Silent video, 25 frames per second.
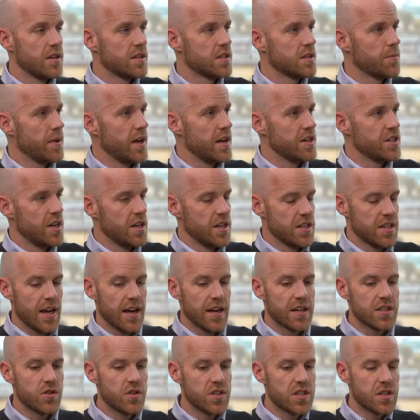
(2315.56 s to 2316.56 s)
supply chain
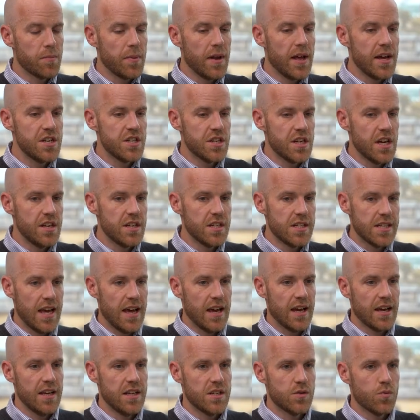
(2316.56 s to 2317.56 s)
attack. So a supply chain
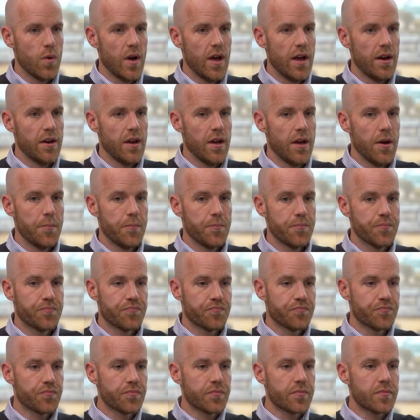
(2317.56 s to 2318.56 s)
attack is when
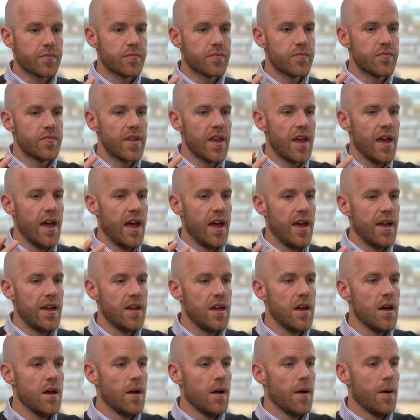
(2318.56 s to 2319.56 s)

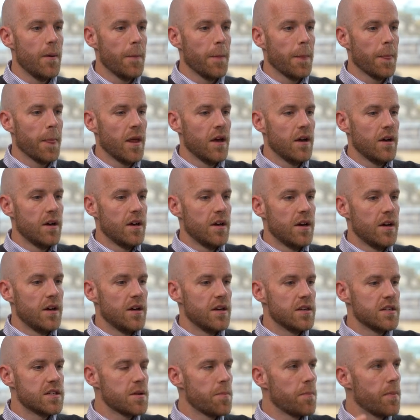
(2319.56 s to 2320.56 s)
a
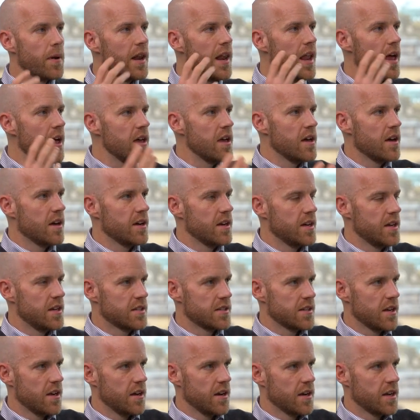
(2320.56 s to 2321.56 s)
supplier
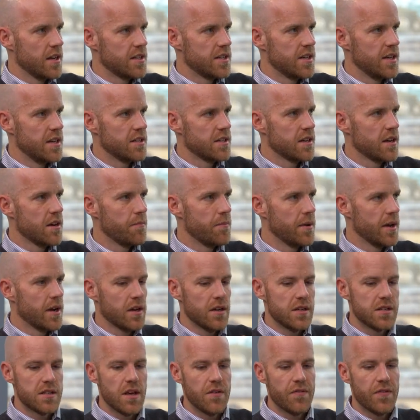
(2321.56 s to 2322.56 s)
is targeted,
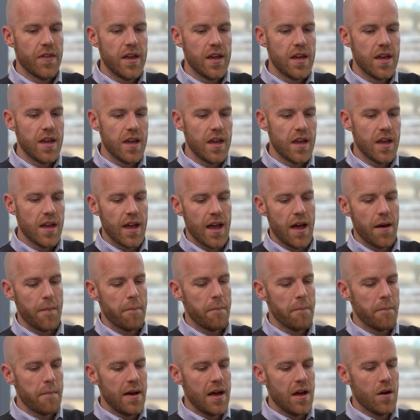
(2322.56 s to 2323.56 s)
because if they can get
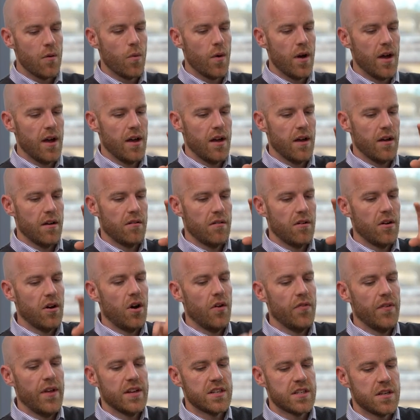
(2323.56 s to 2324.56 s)
malware
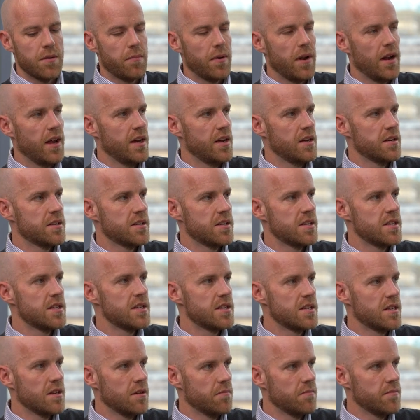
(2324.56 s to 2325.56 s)
on that supplier
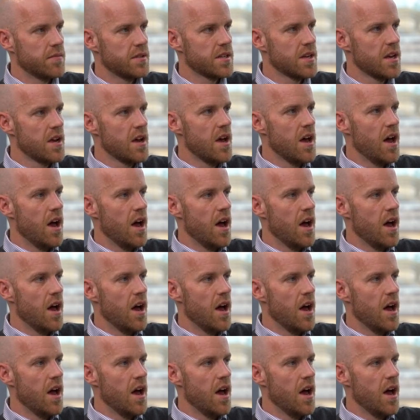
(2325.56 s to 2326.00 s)
systems,